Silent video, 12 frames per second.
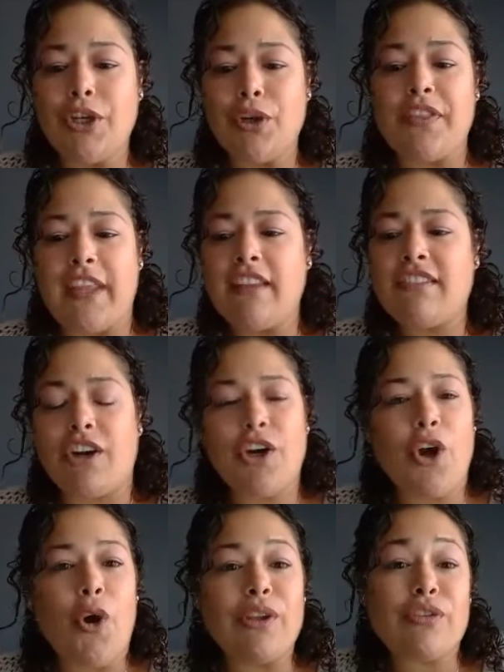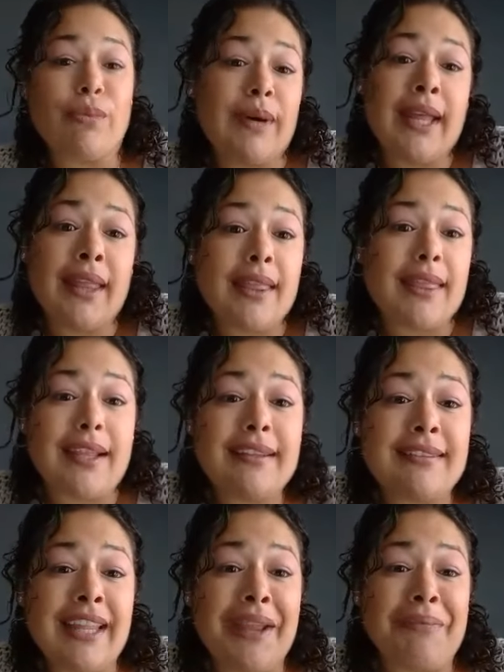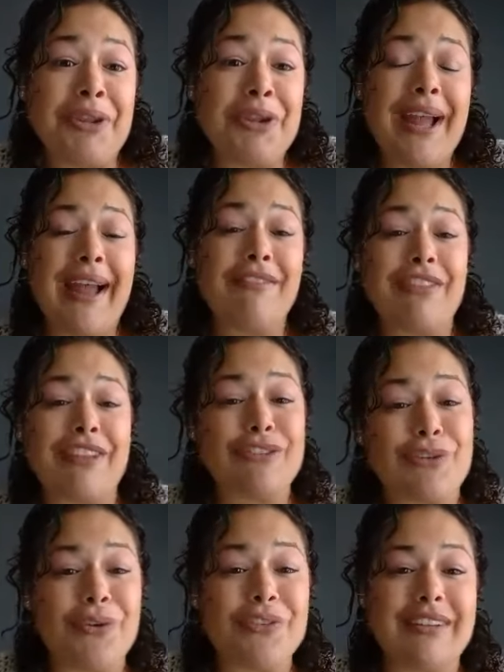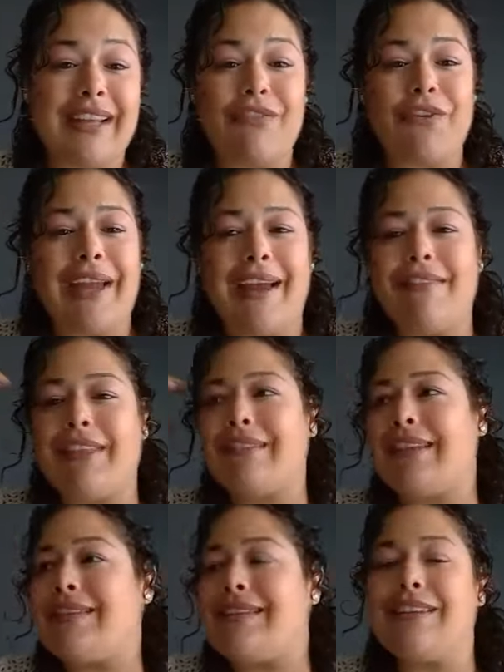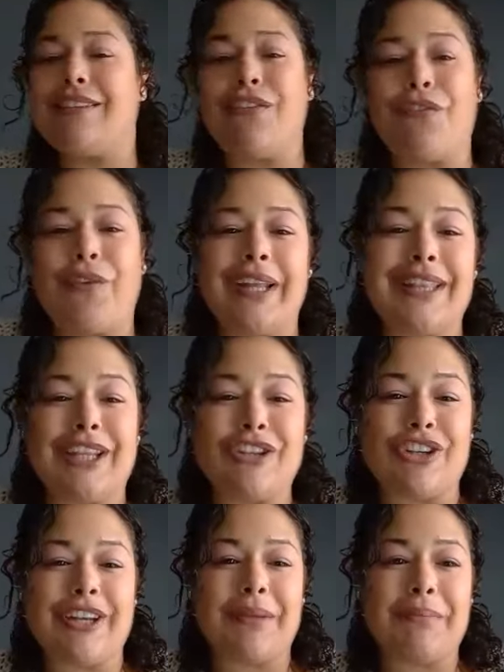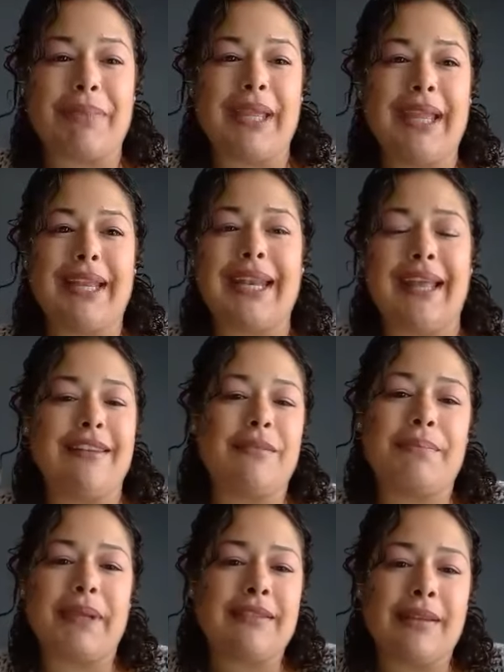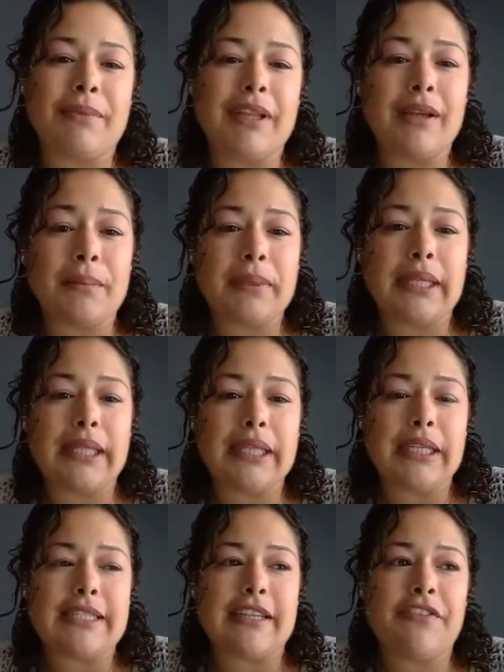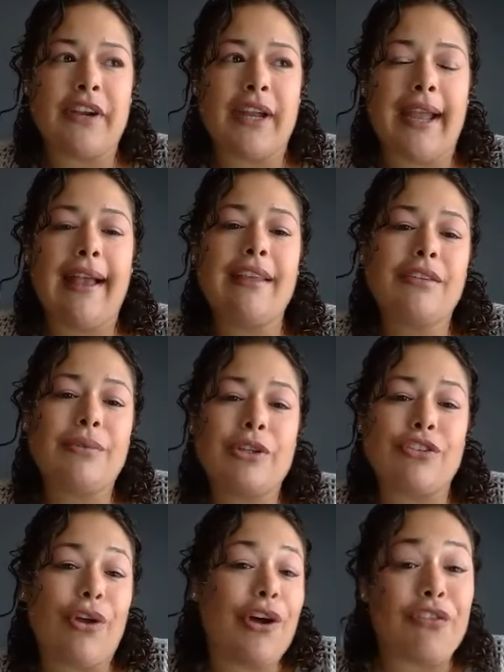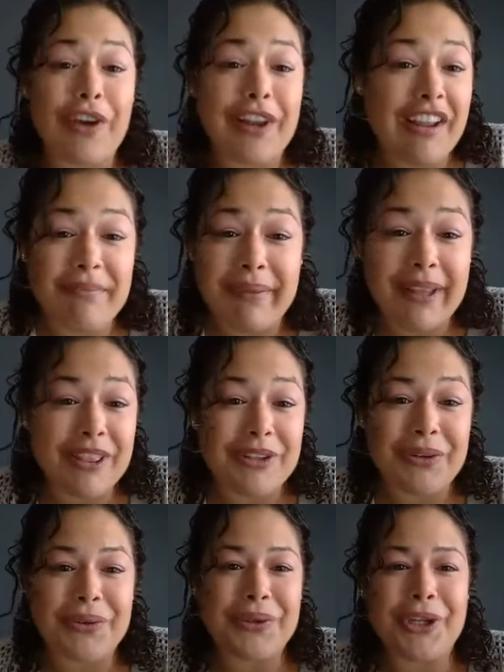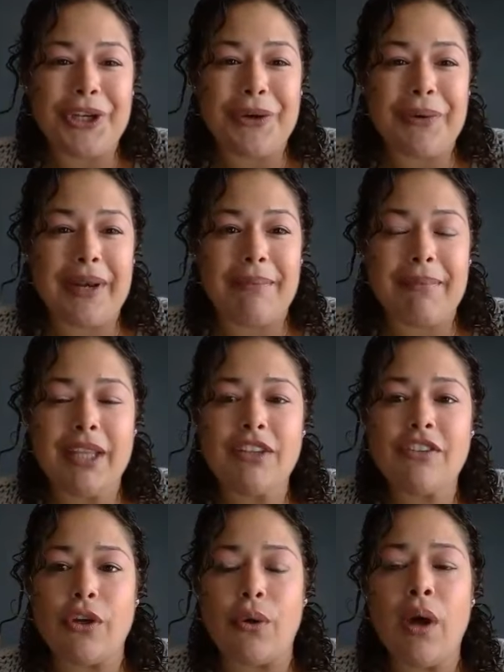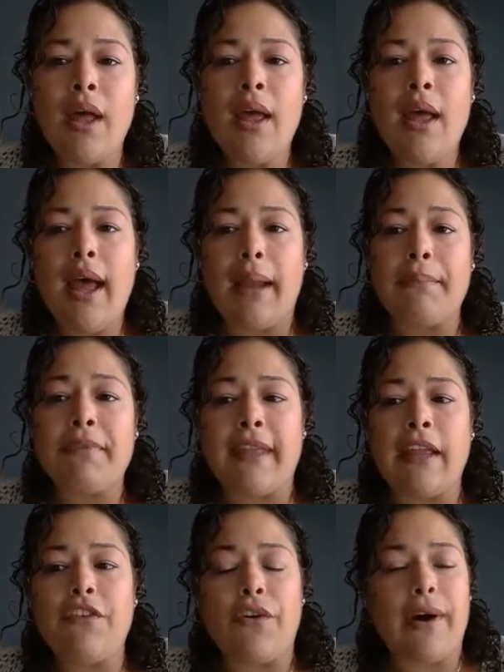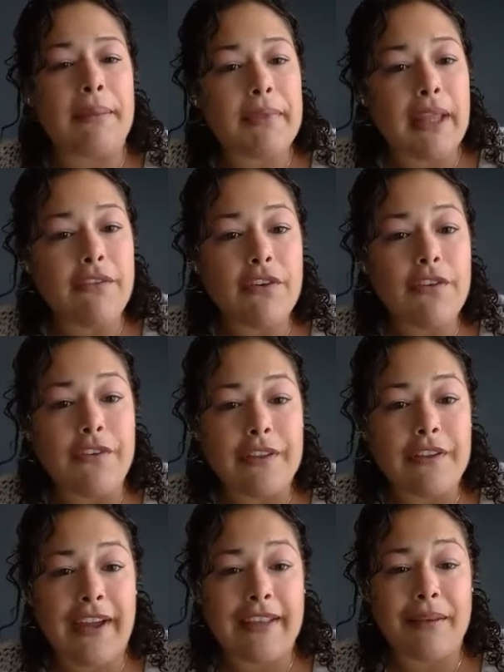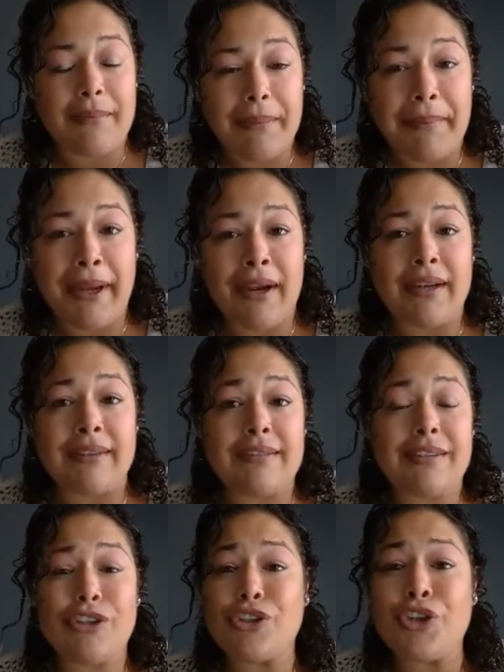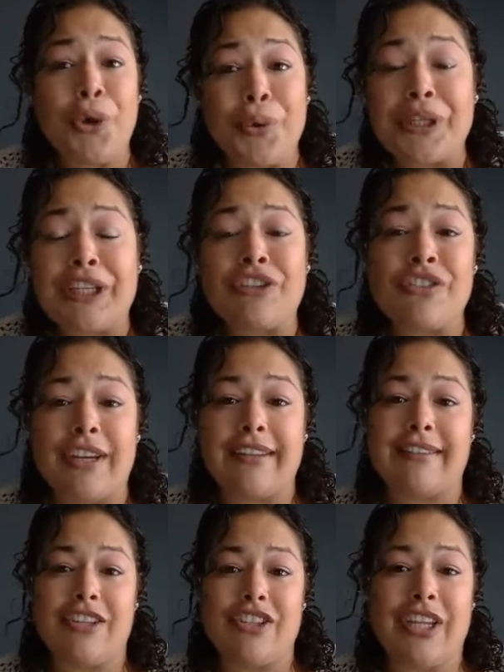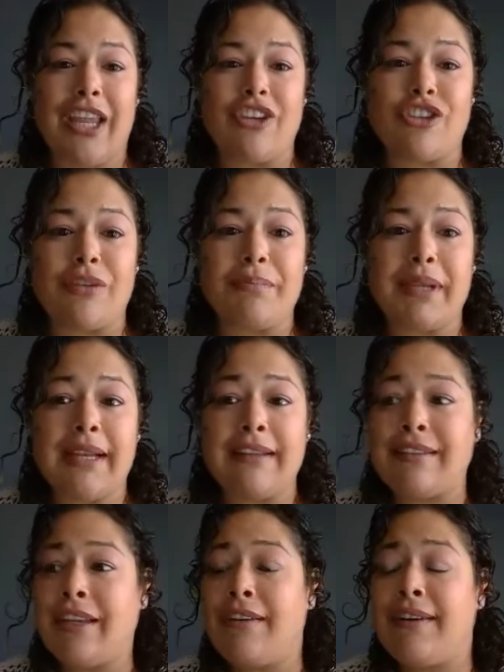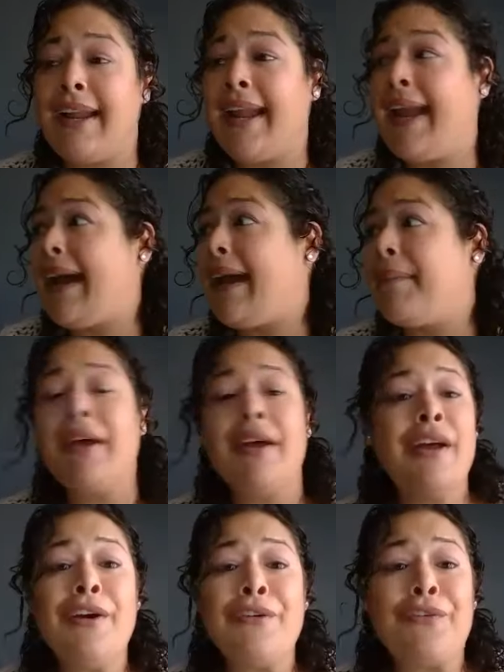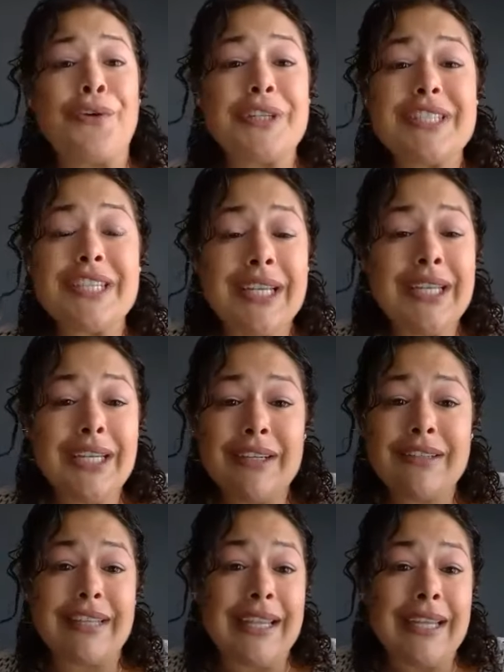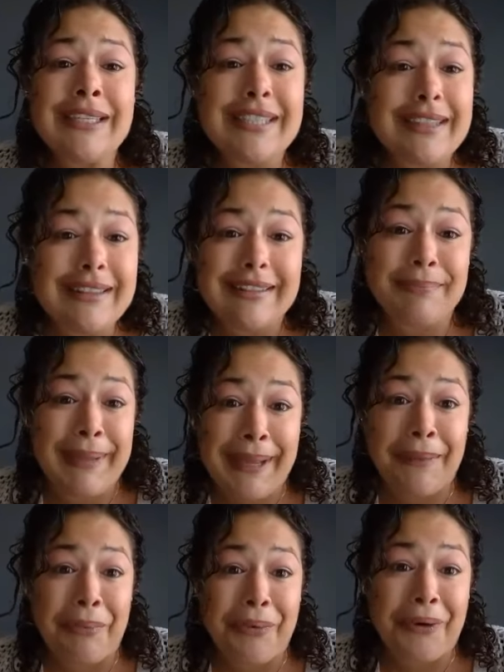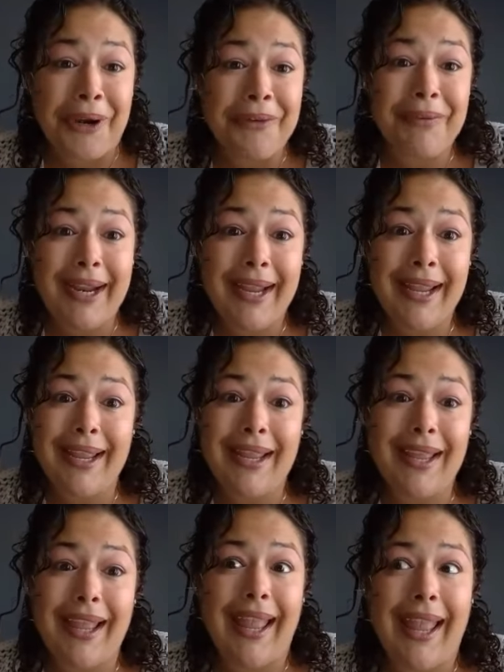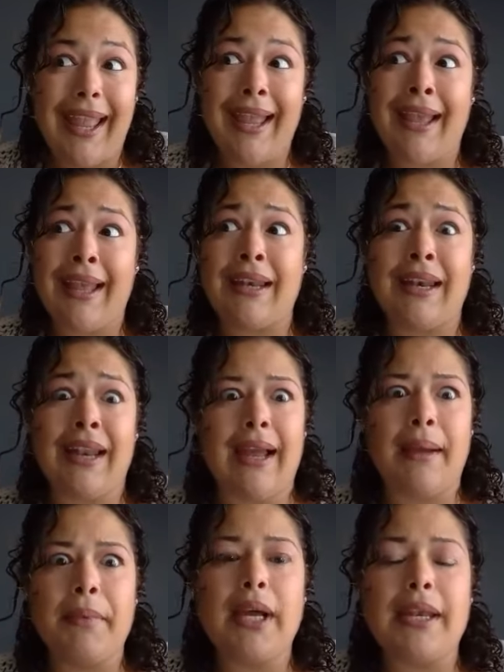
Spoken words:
things aren't always what they seem. You have these goals in life, you have these ideas of what things are going to be, and it ends up being something completely different as a result of what I've been through. You know what I mean? So I'm thankful. I'm thankful for the fact that my parents totally stressed education, because here I am 14 years into this bad boy, right? And I'm going